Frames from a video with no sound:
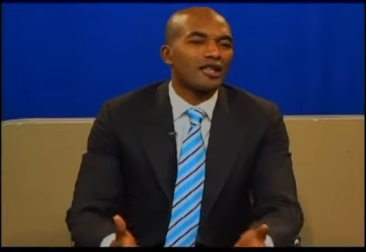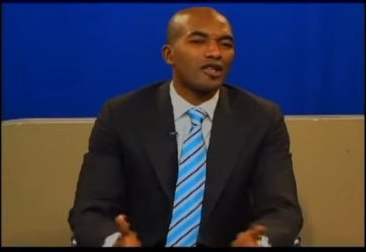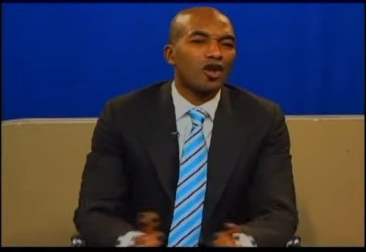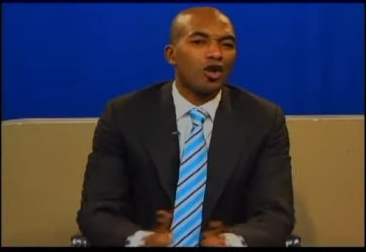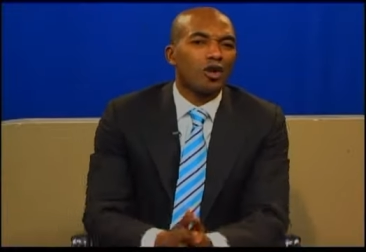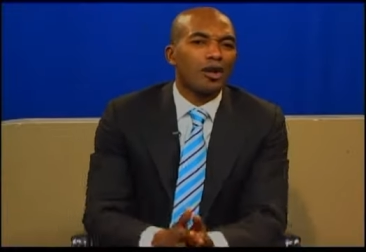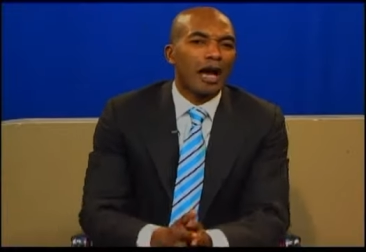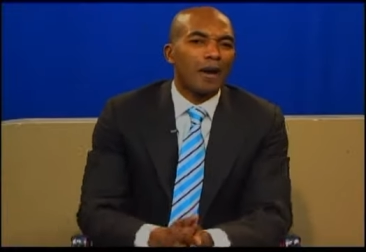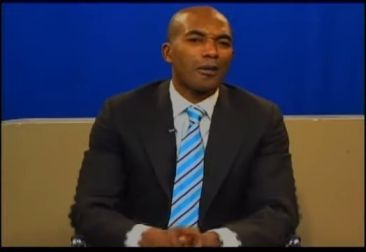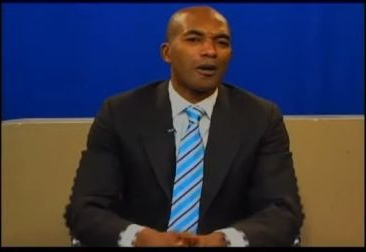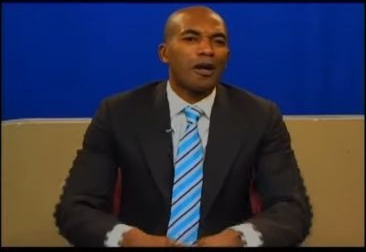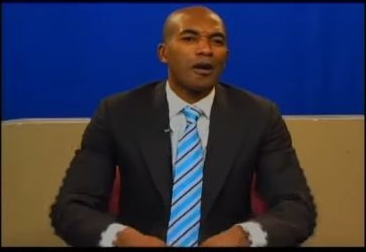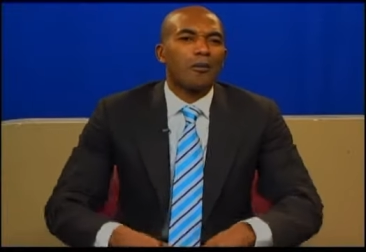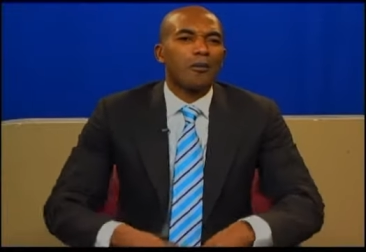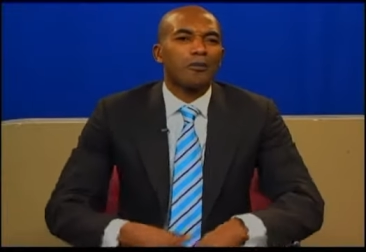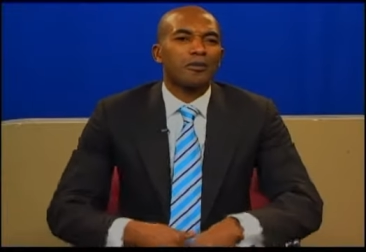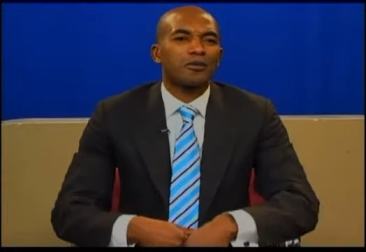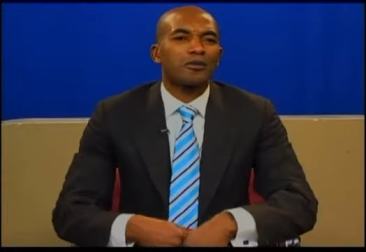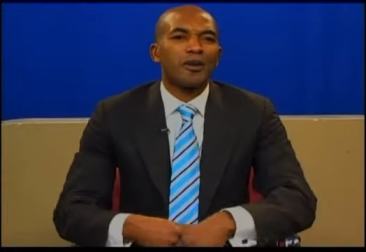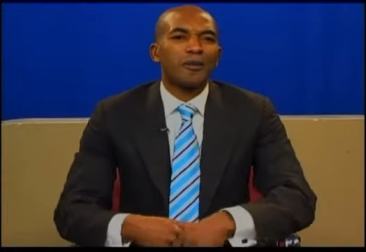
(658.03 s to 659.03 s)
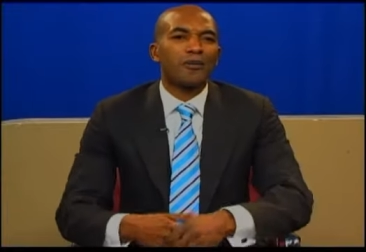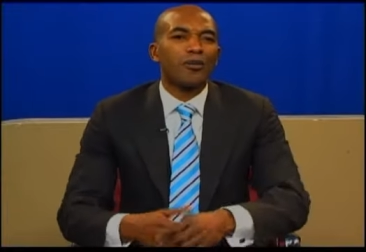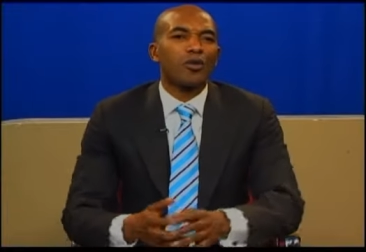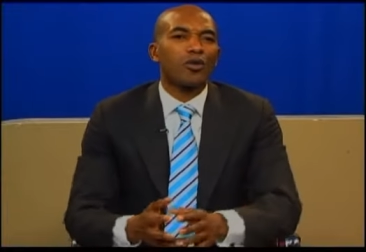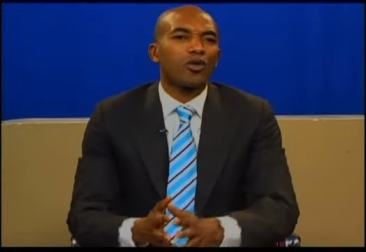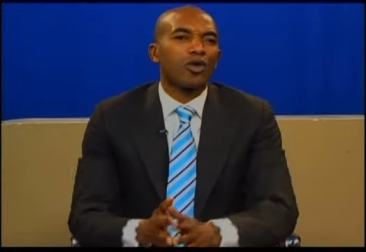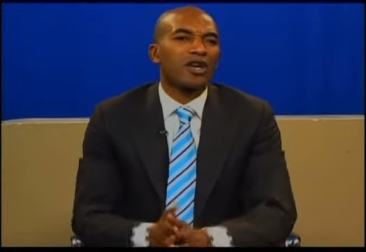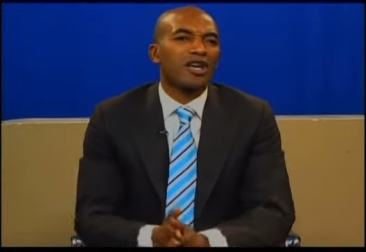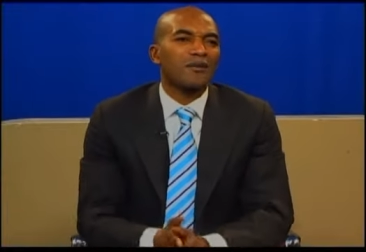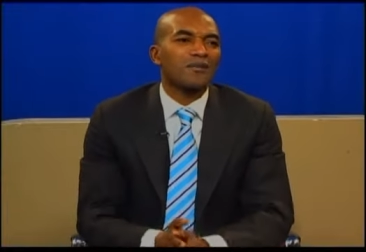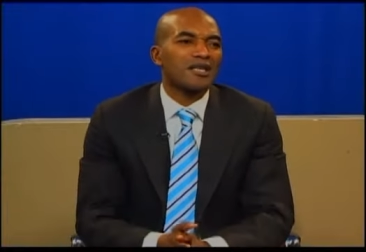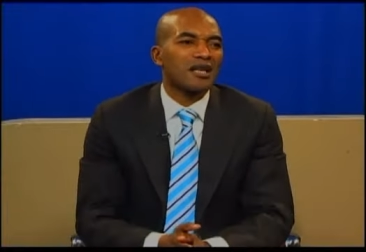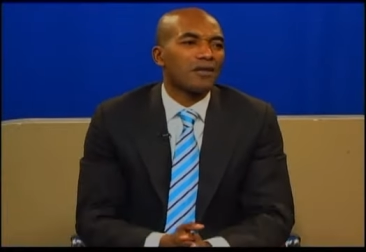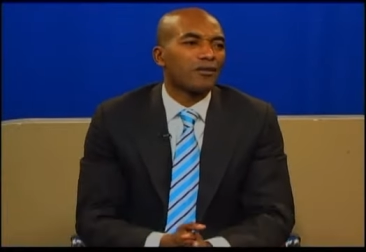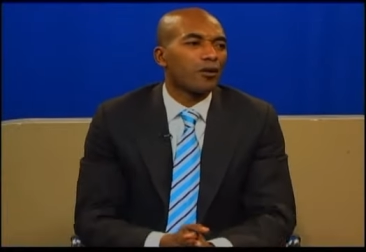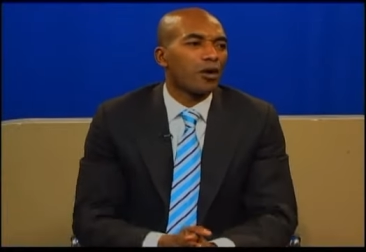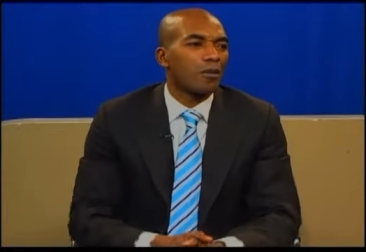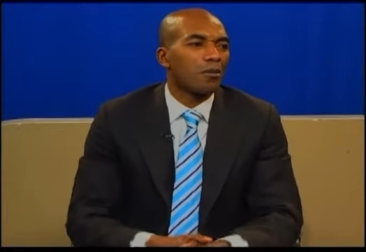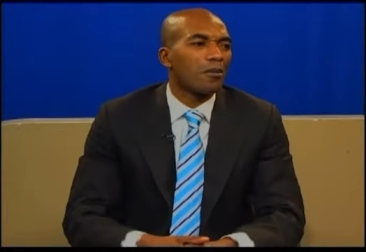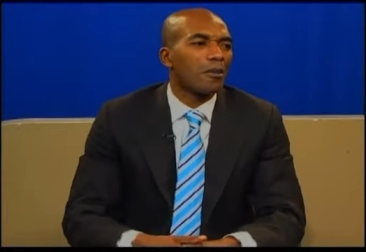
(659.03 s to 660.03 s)
You know, that people will call
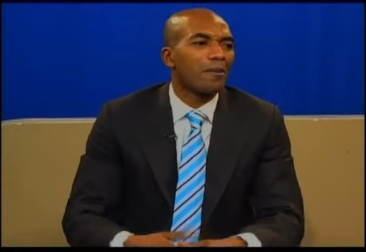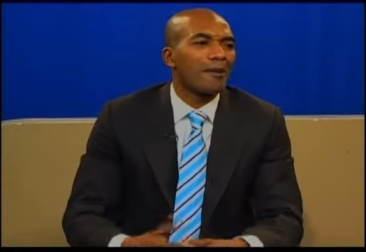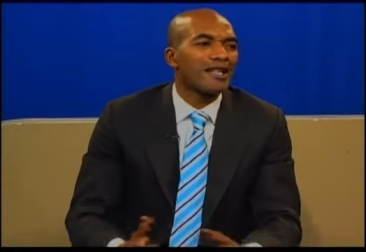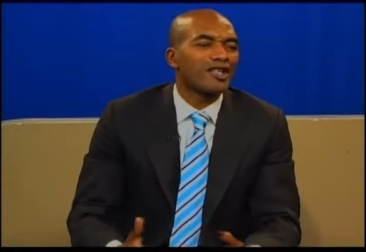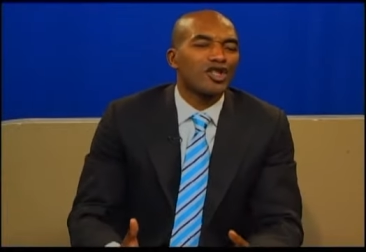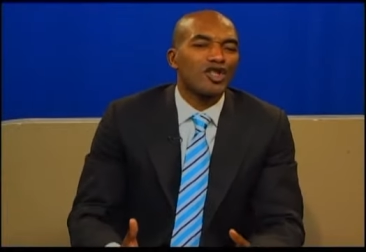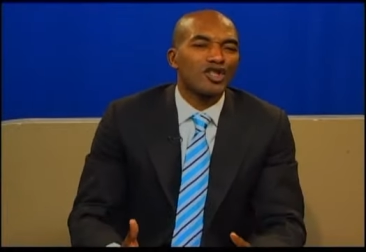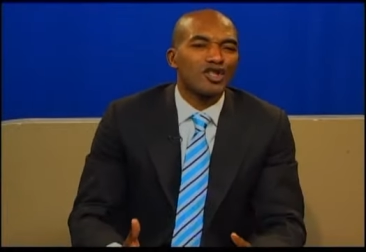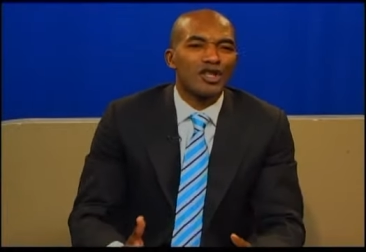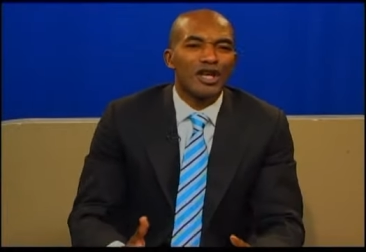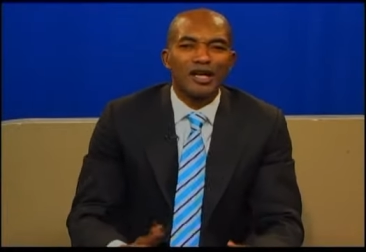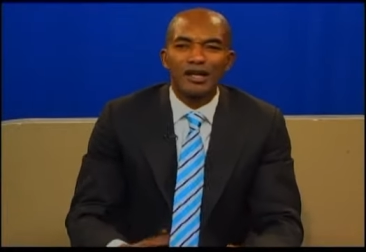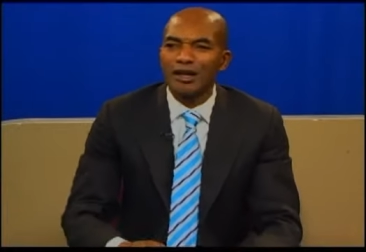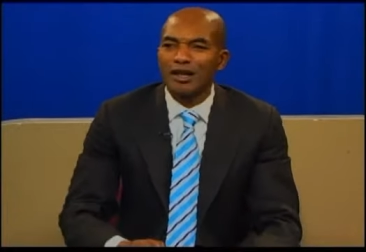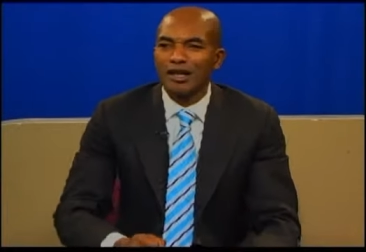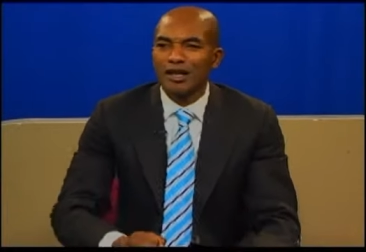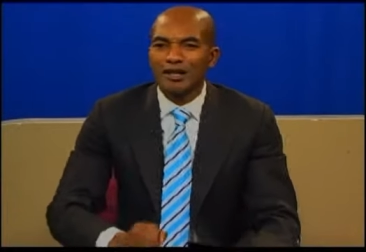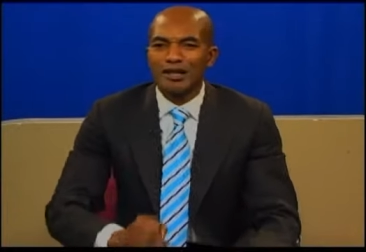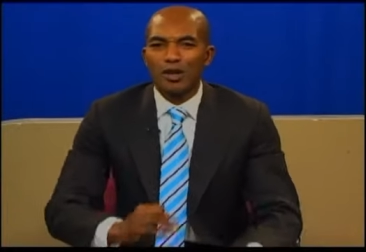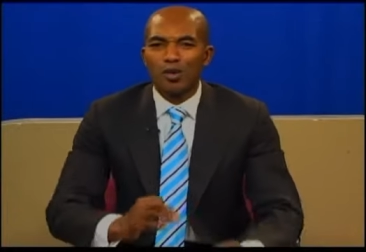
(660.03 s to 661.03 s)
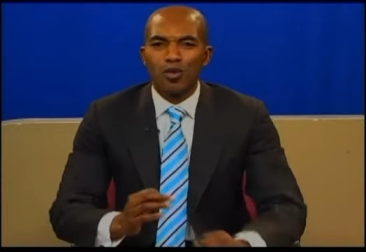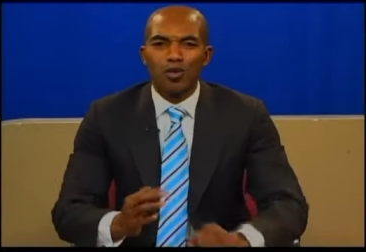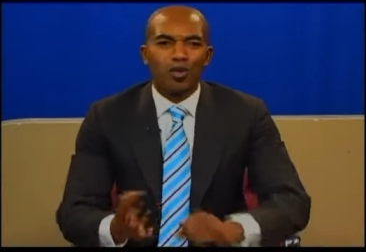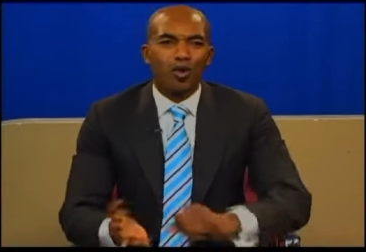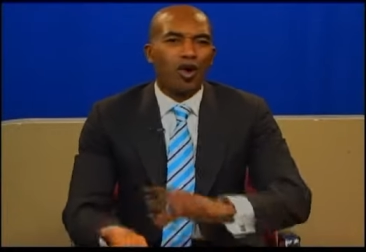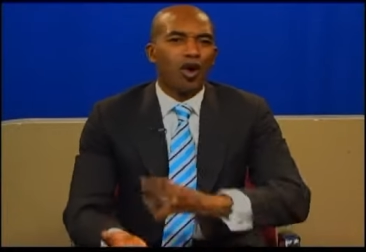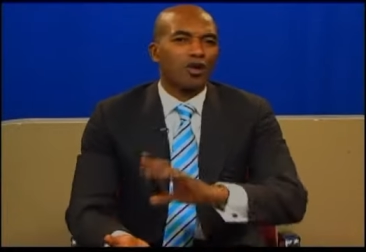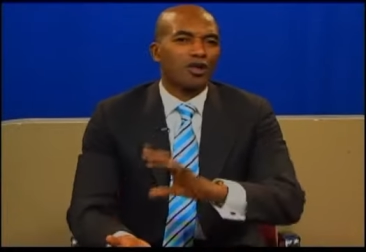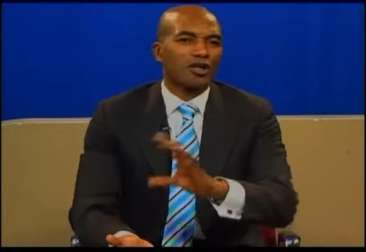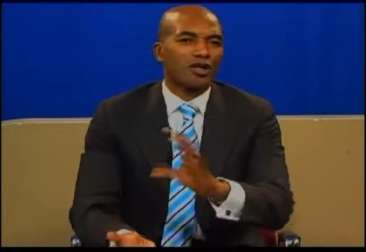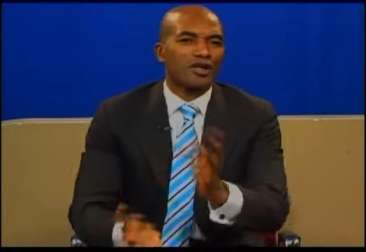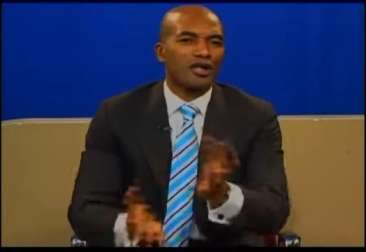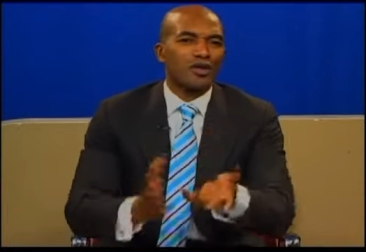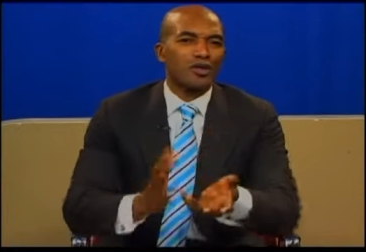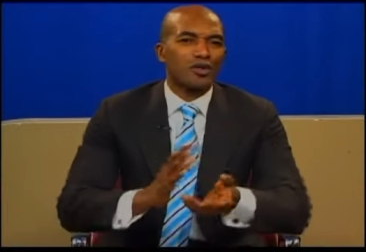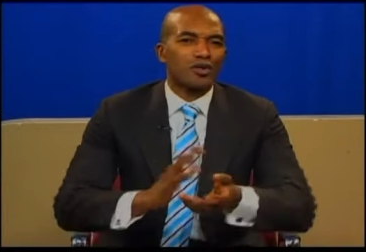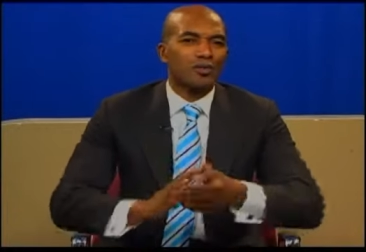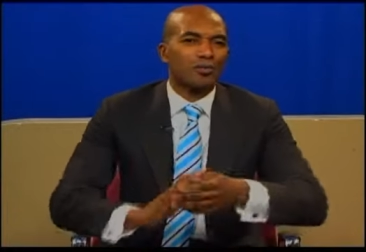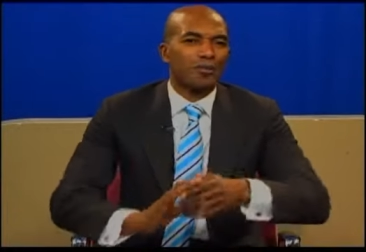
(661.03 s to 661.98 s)
themselves oh, magician. They will cause things to